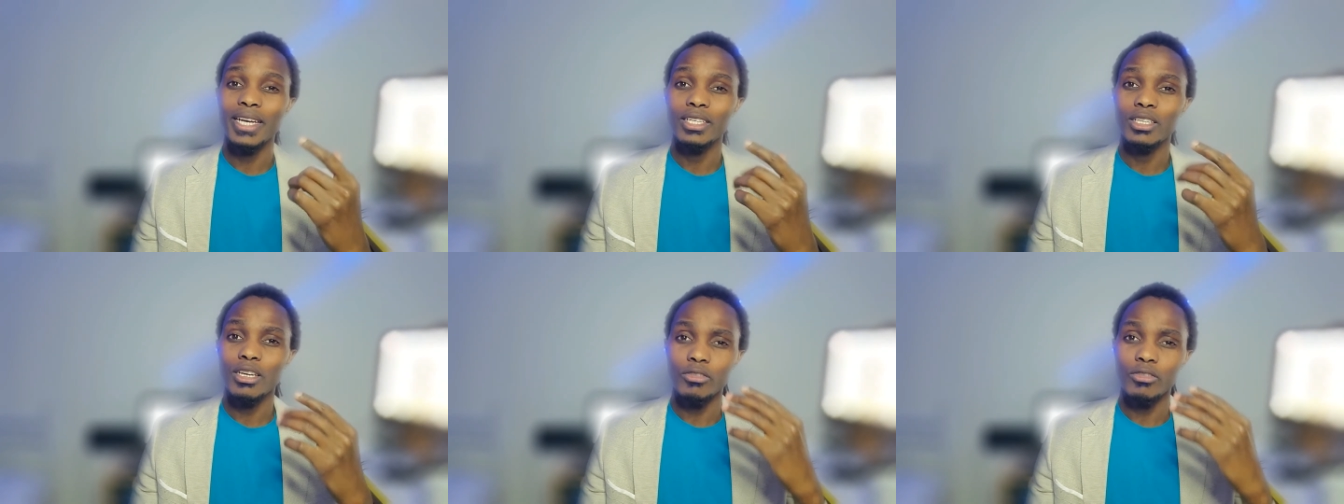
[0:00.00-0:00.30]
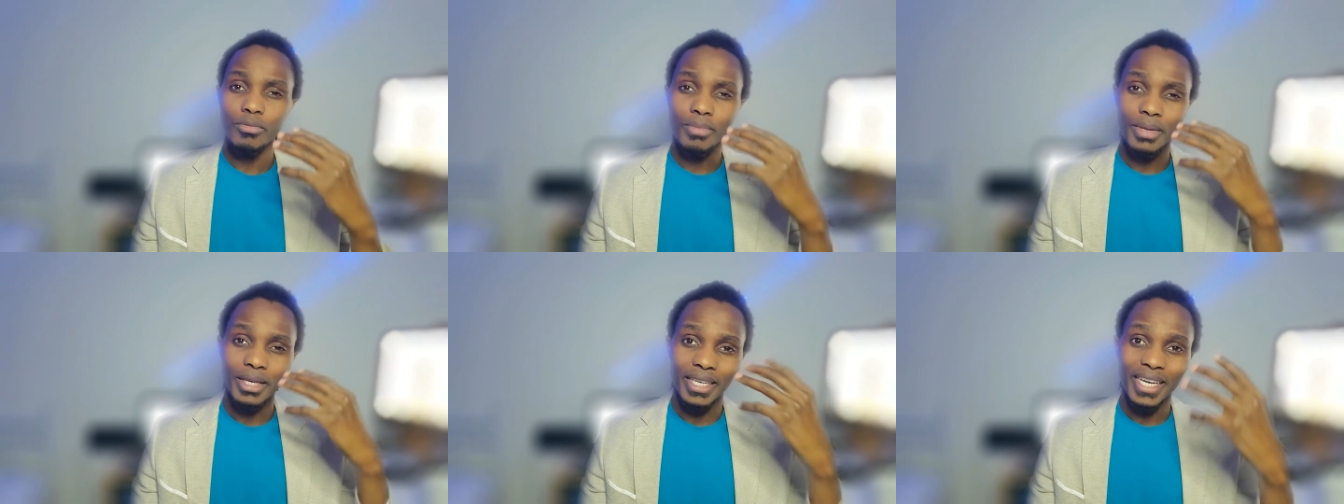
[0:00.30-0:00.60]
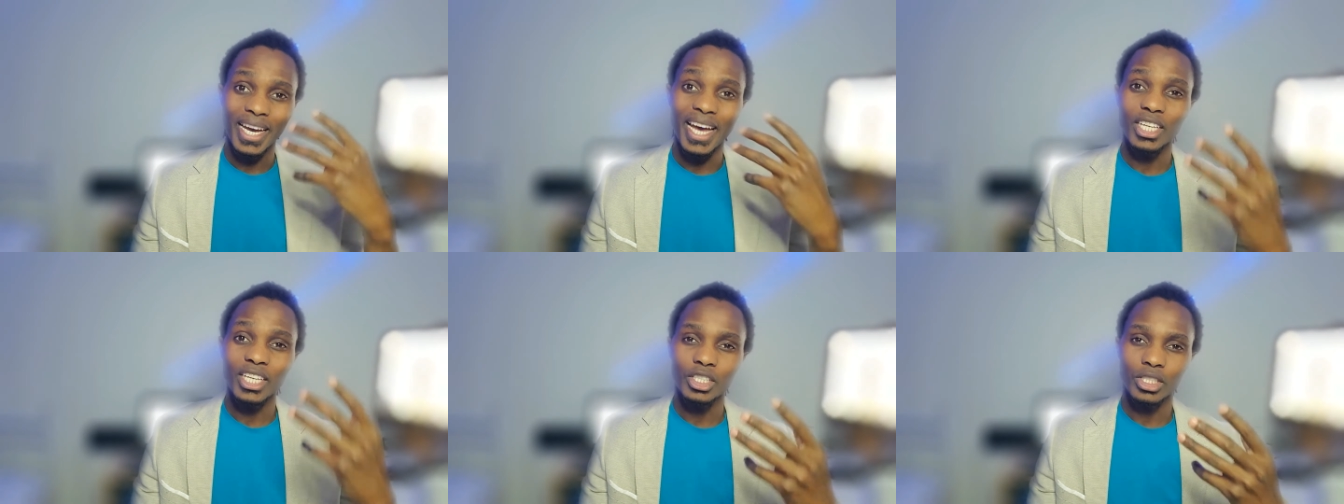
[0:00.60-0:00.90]
you have to be
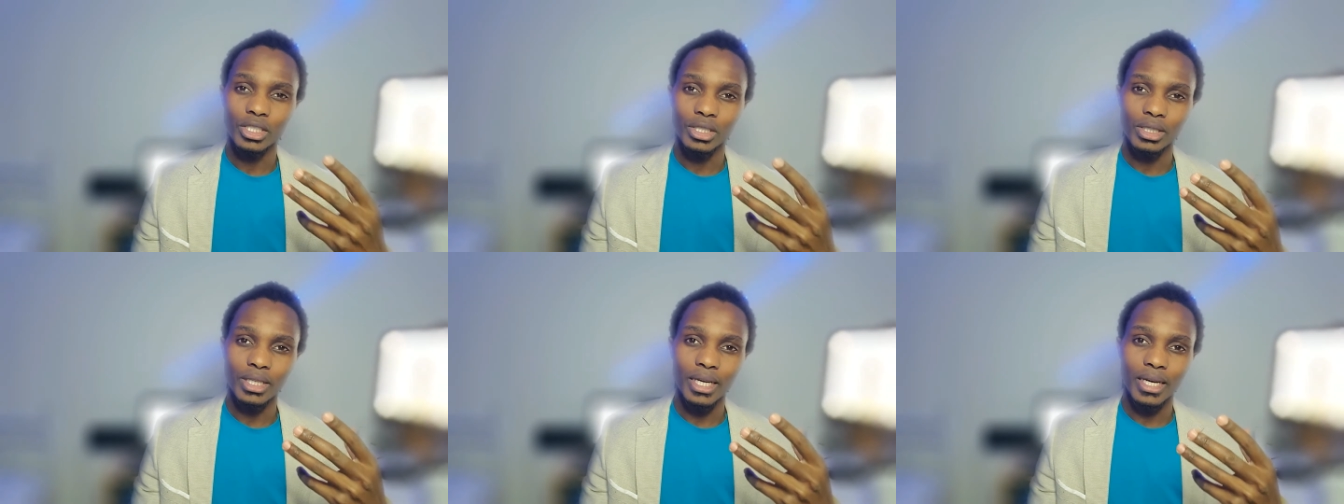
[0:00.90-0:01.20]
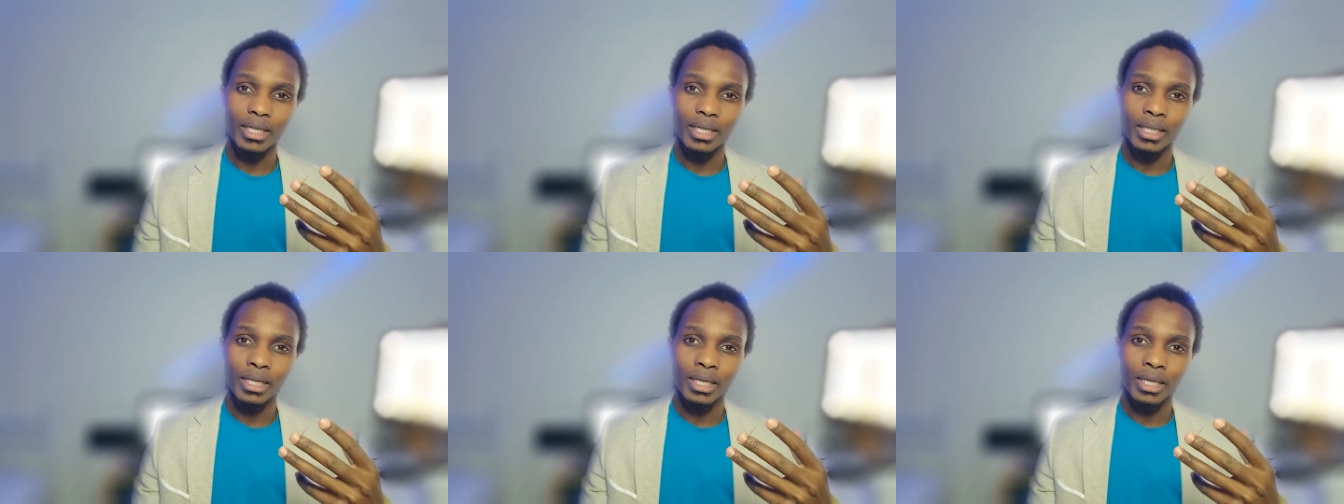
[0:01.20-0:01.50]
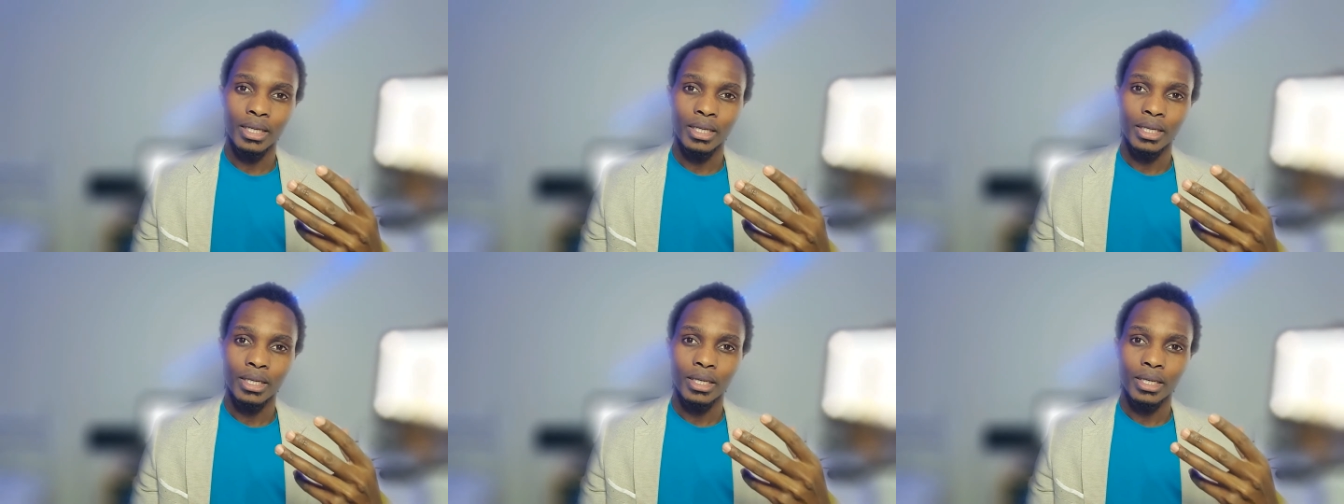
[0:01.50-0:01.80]
conscious
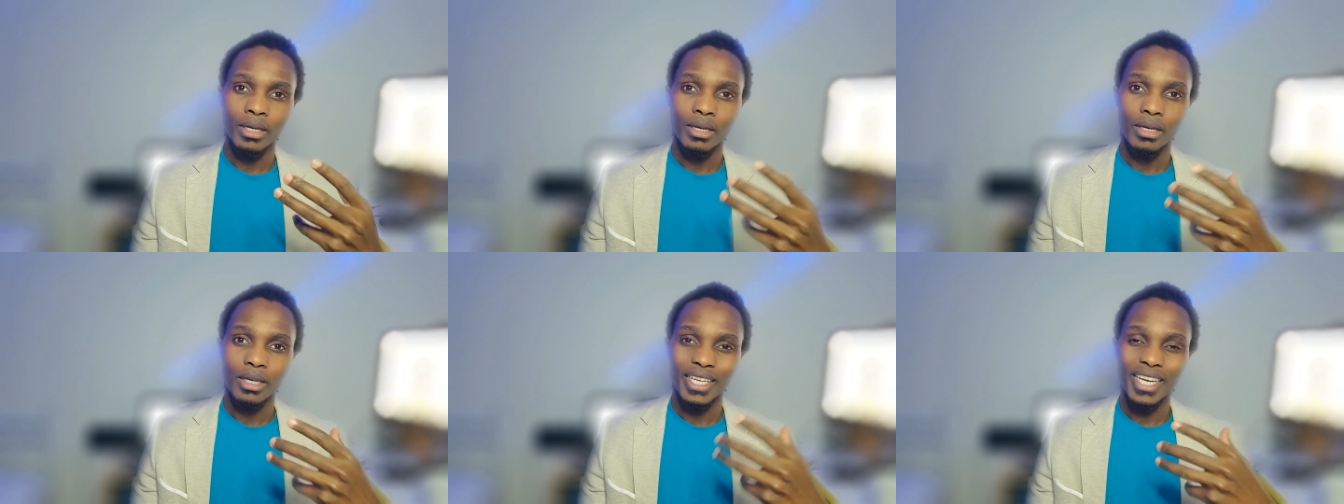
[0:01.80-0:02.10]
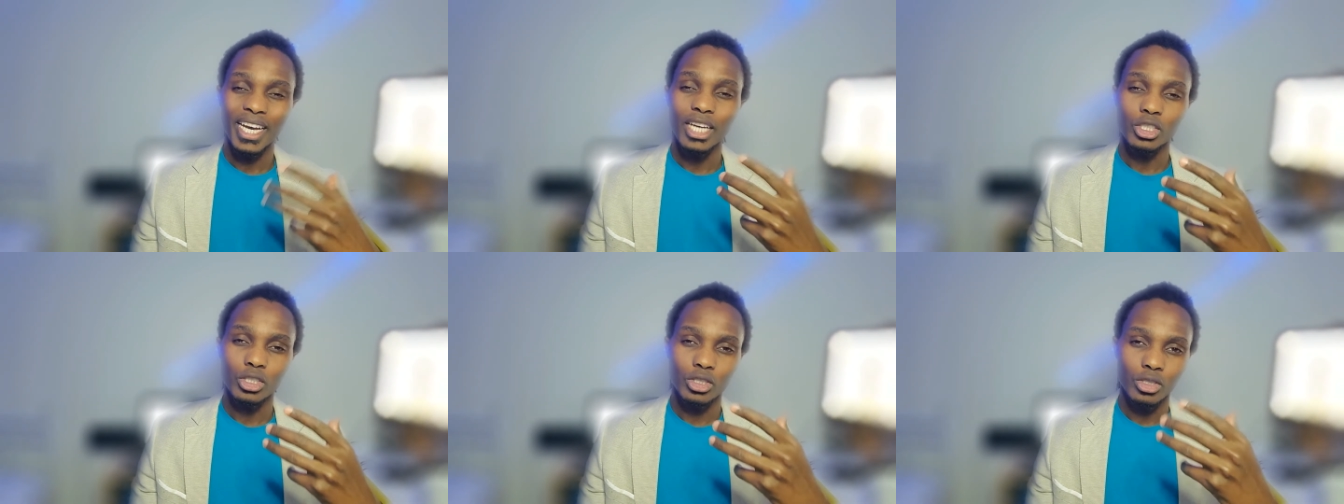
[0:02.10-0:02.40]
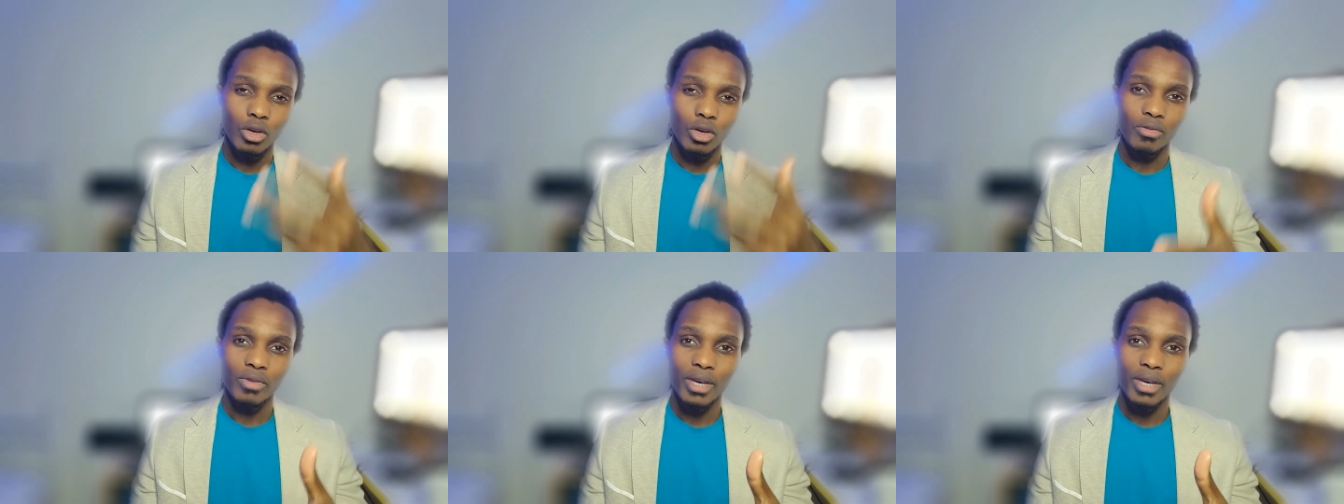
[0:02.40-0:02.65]
of